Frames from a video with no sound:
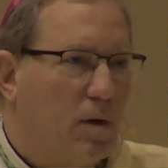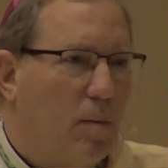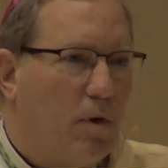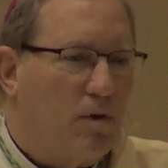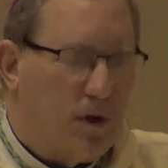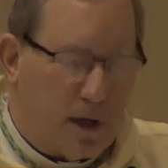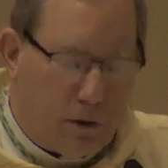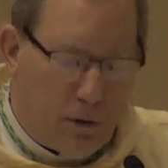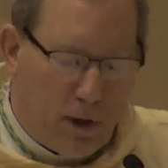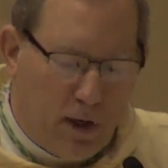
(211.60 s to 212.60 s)

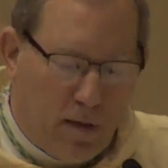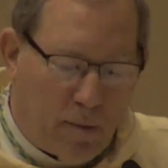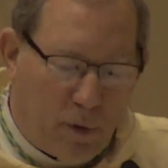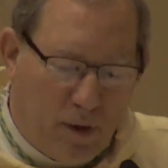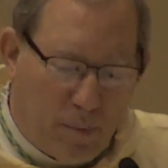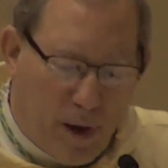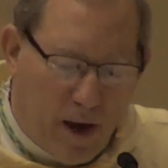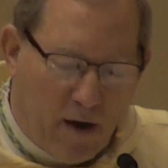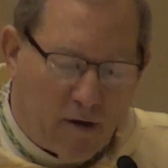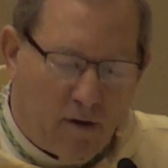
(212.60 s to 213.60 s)
particularly
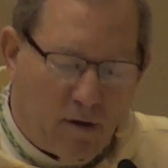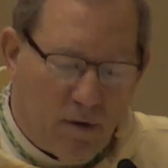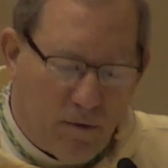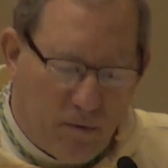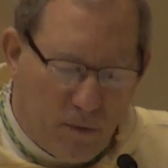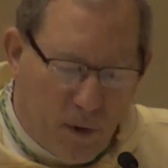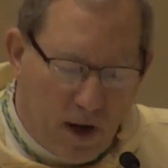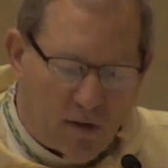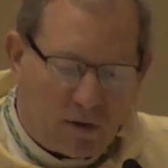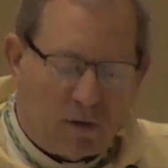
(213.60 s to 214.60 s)
prepared for
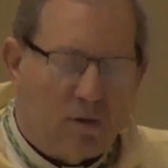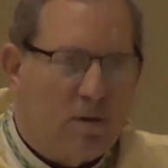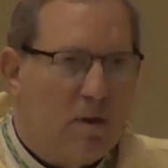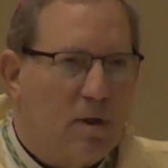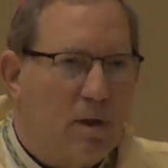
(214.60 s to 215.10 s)
us.